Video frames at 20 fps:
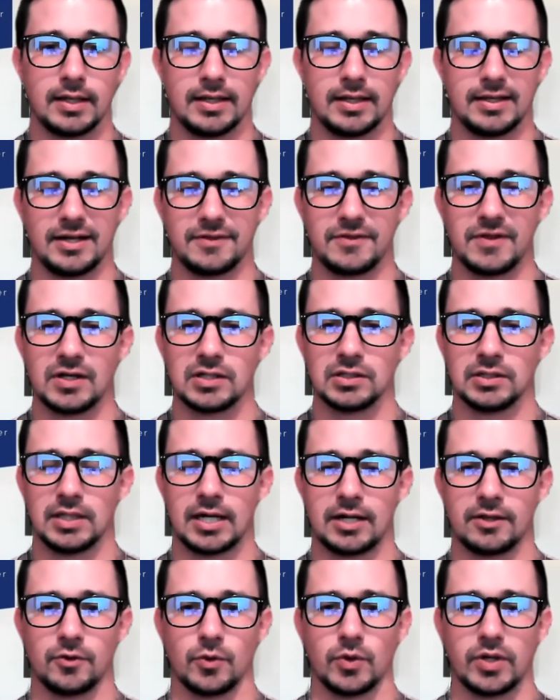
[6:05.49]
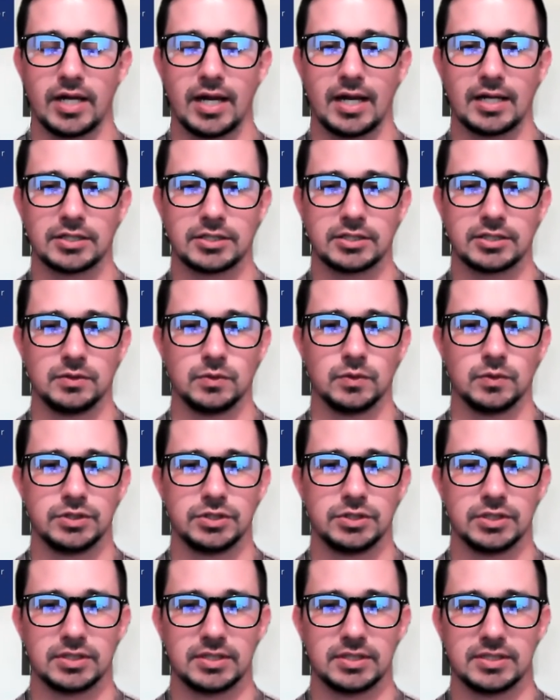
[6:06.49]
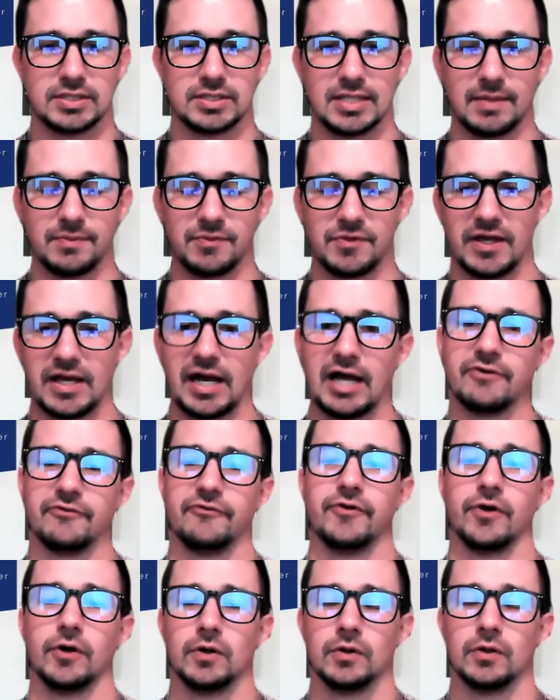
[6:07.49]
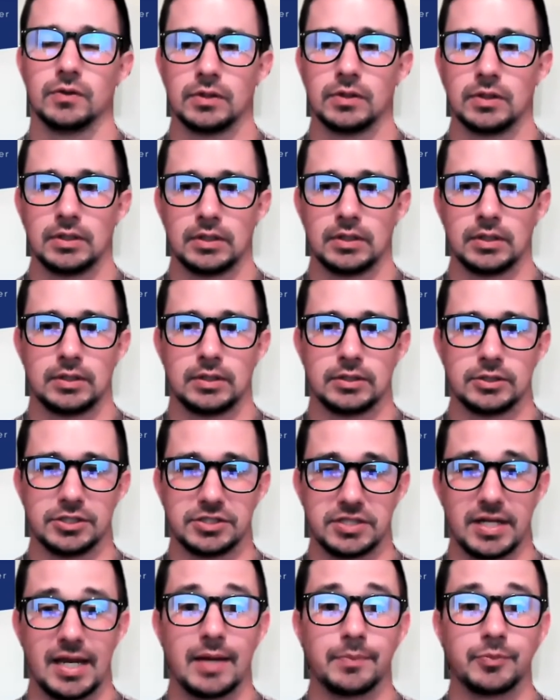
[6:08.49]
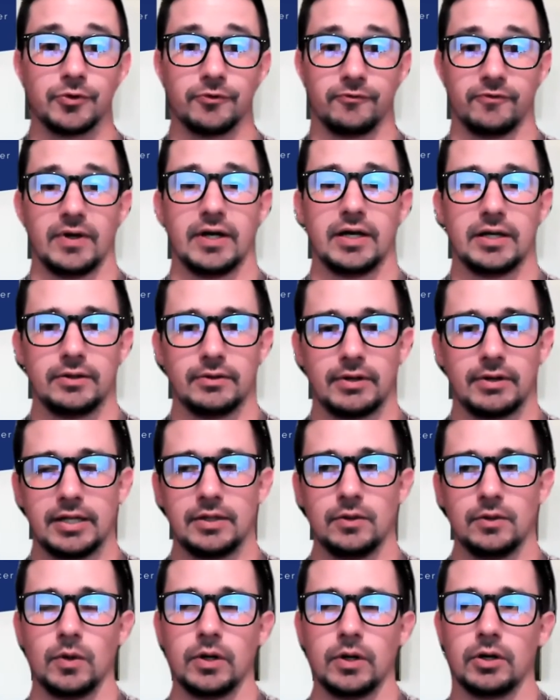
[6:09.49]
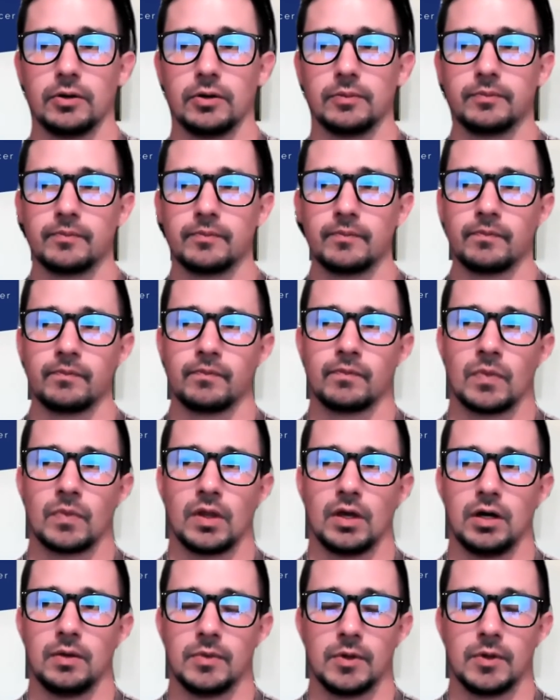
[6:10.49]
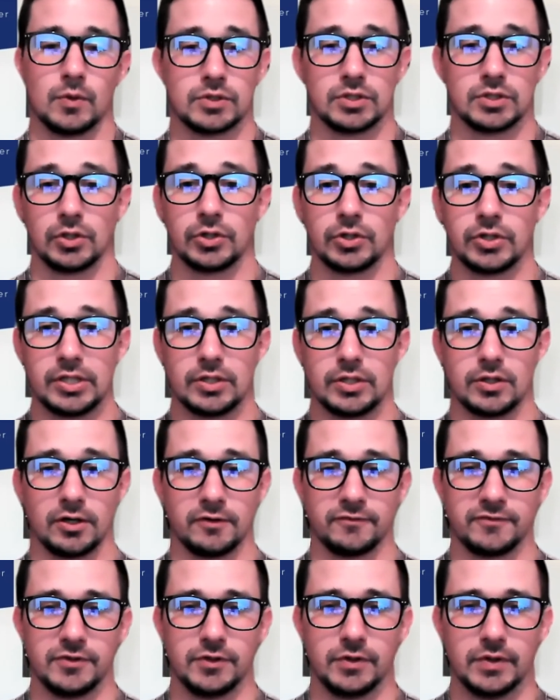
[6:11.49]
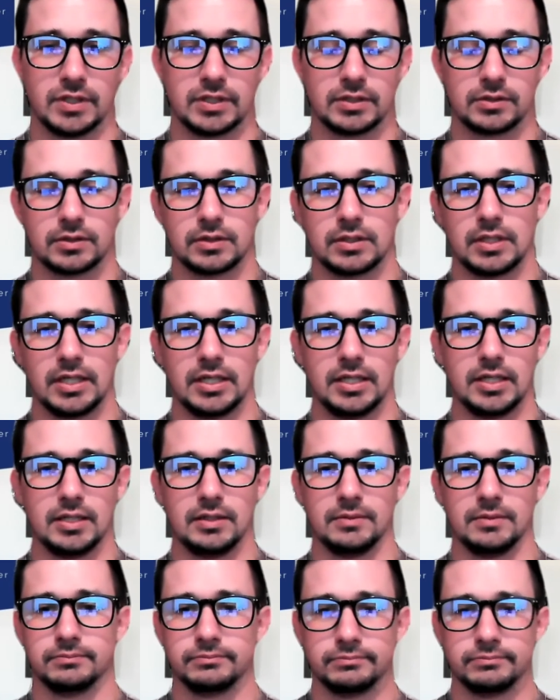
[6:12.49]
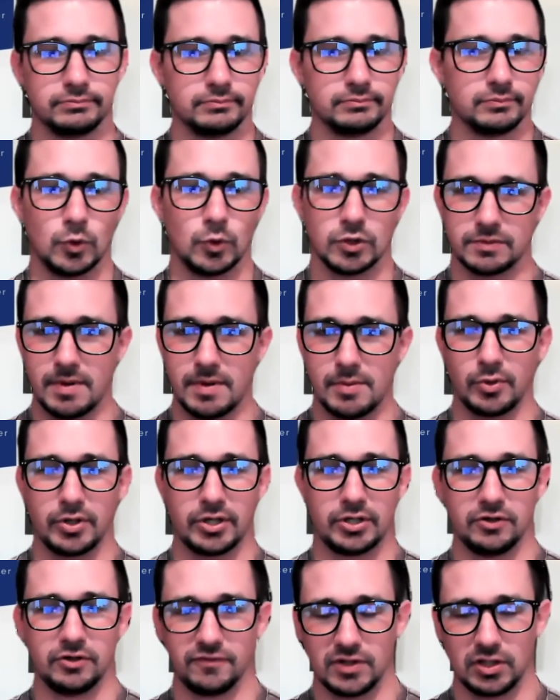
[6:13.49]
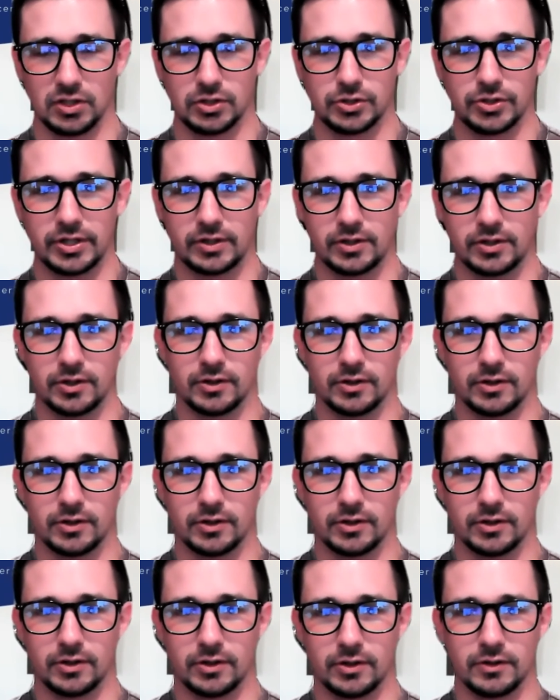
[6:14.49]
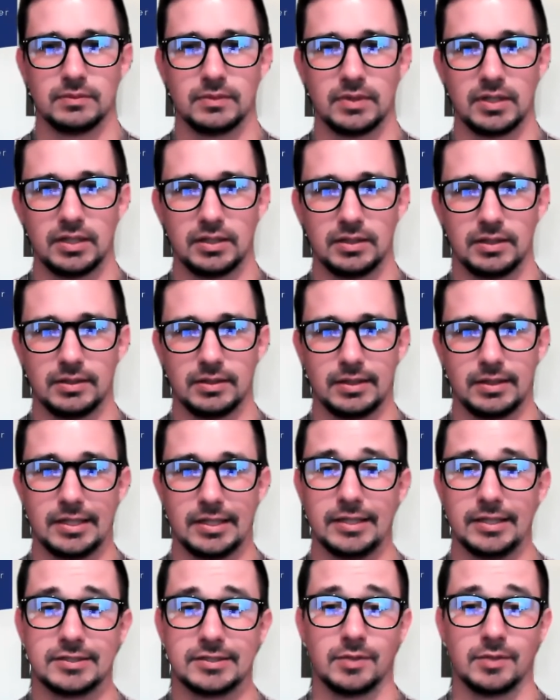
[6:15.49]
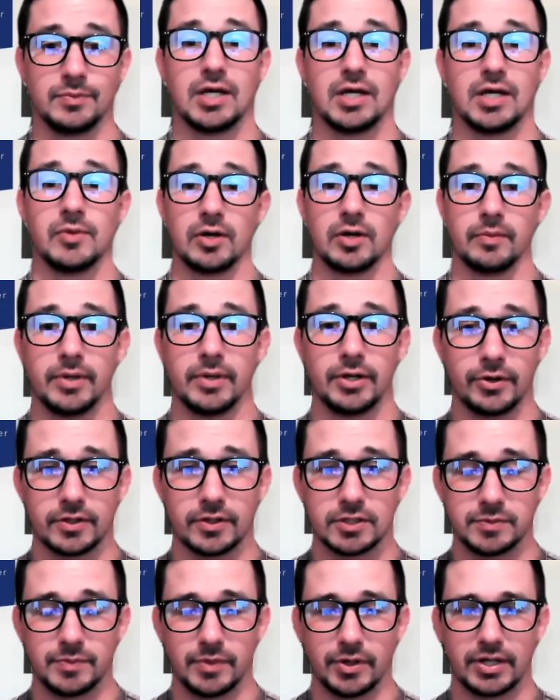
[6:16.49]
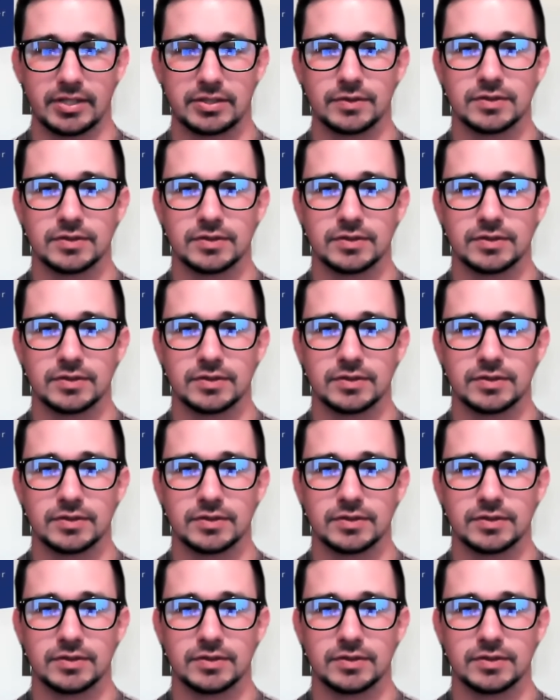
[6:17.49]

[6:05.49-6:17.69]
And I think a lot of the reaction was just the same thing I felt, just amplified, right? Where there was a learning curve to it. And once people get over the learning curve, it ends up becoming a better experience.